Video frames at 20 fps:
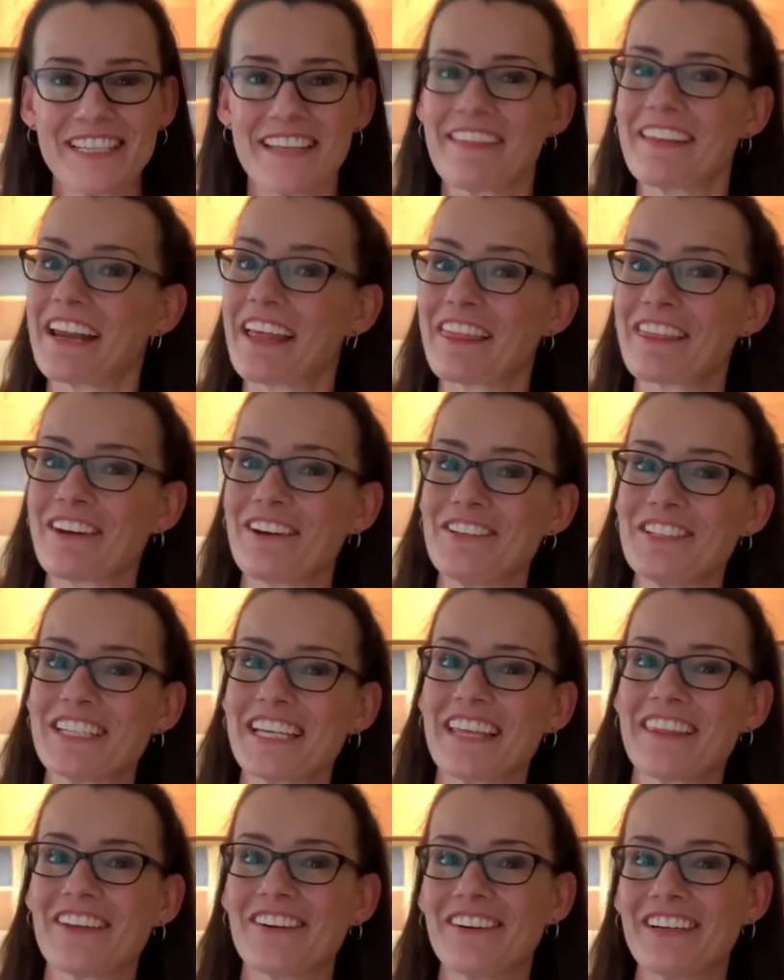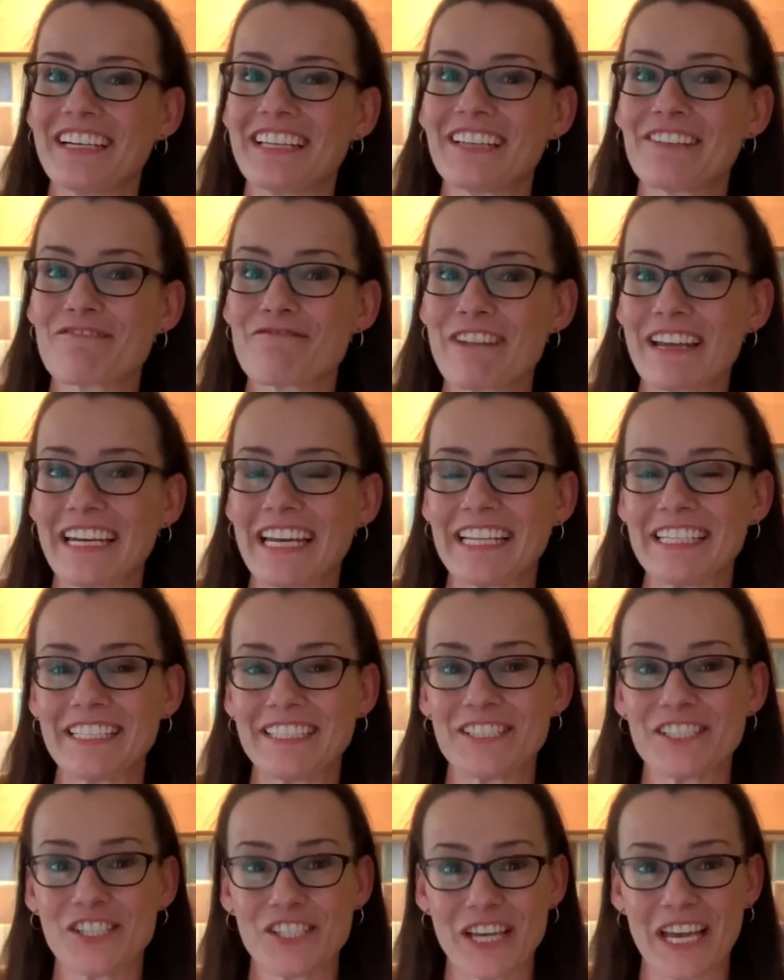and then I throw together a little red
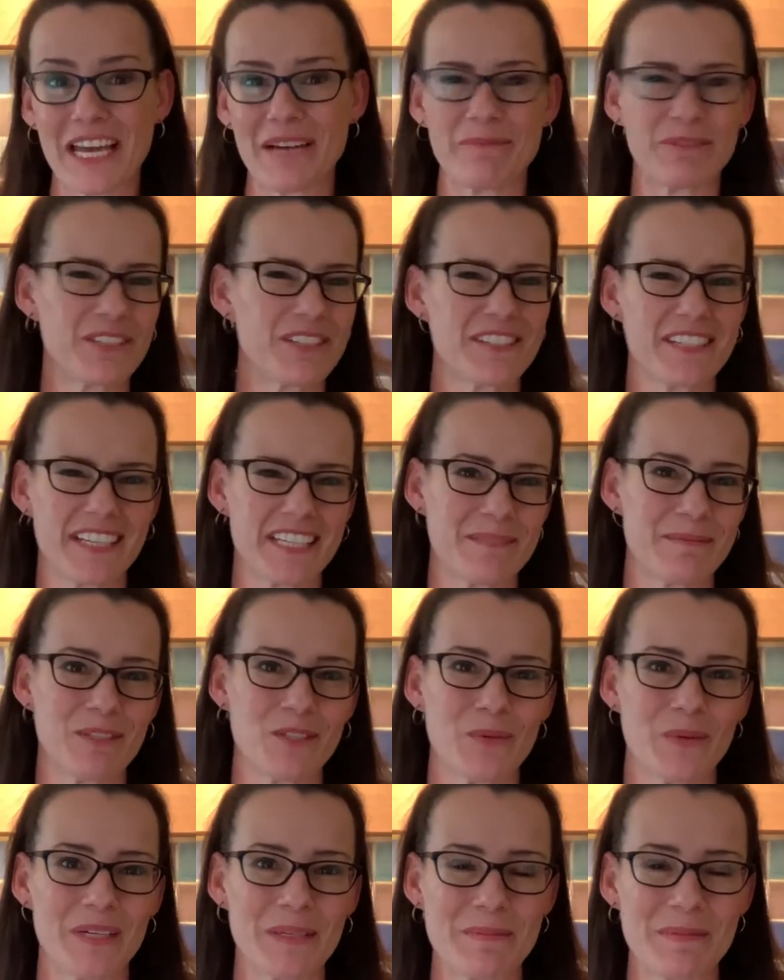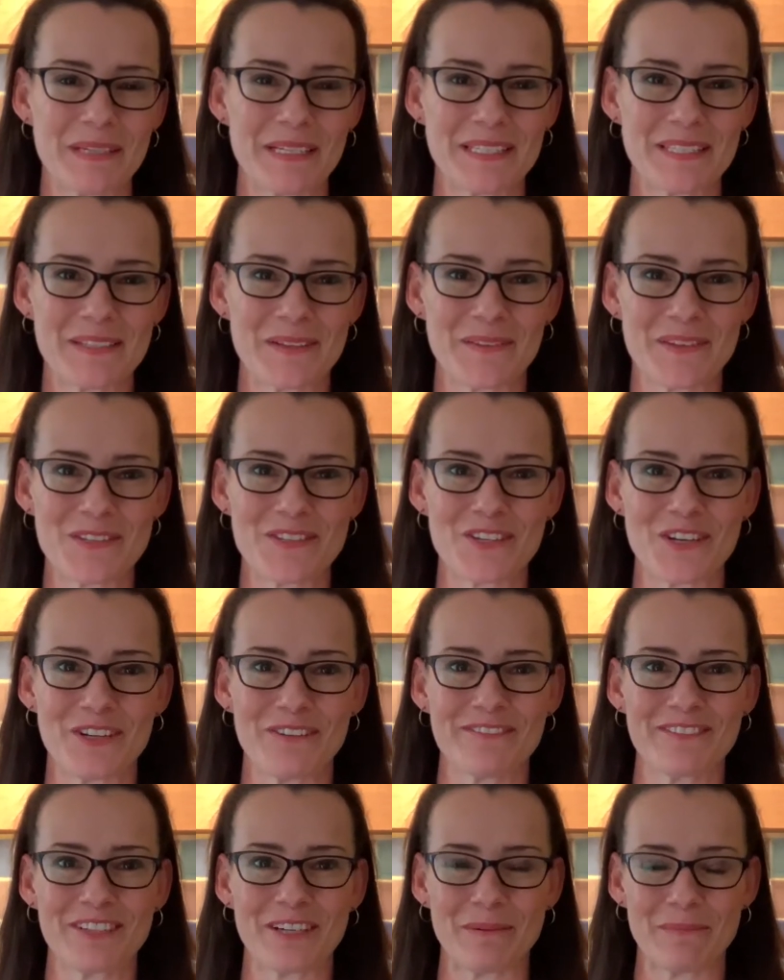onion jam, which takes me 20 minutes on the
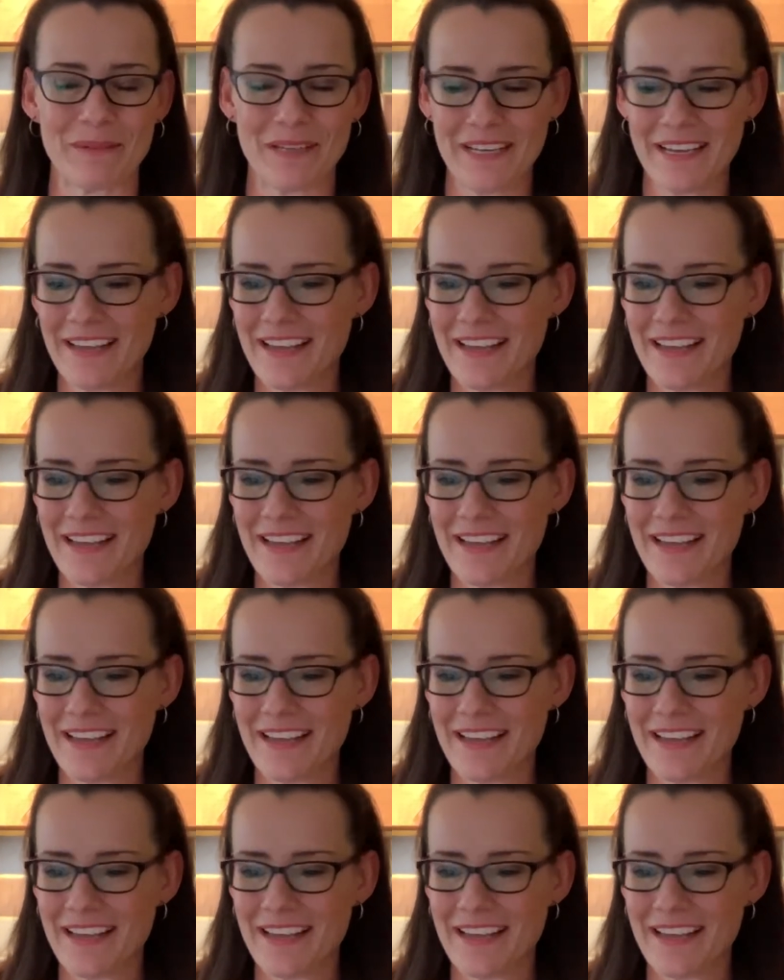stovetop.